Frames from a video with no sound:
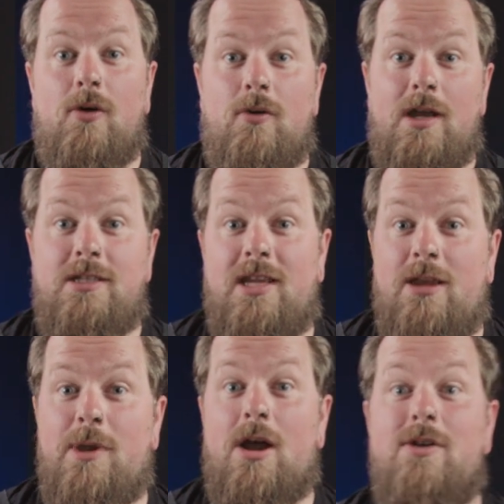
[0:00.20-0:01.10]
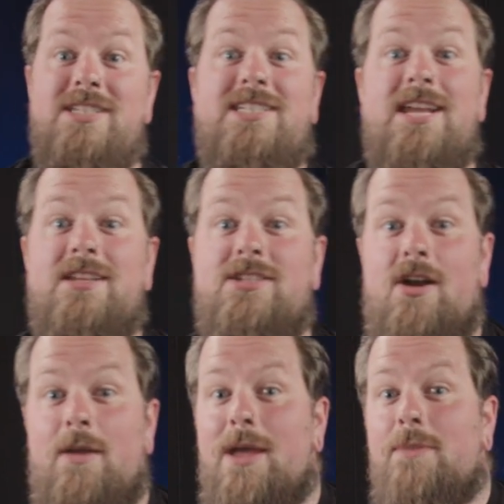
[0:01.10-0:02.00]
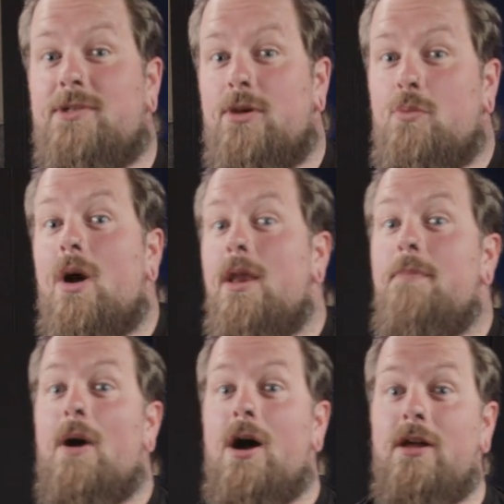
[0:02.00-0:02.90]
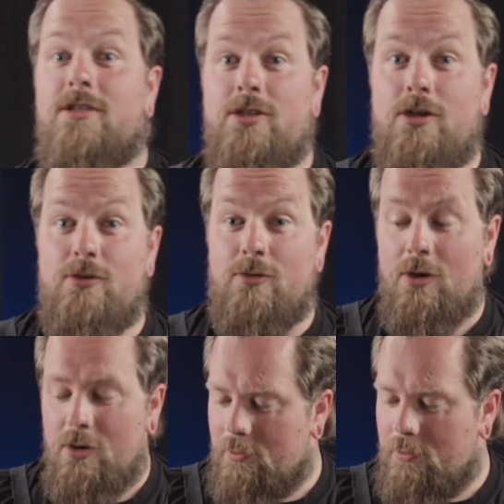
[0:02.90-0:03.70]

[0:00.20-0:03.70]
All right, so here we are. It's dinner time, episode 1, part 2.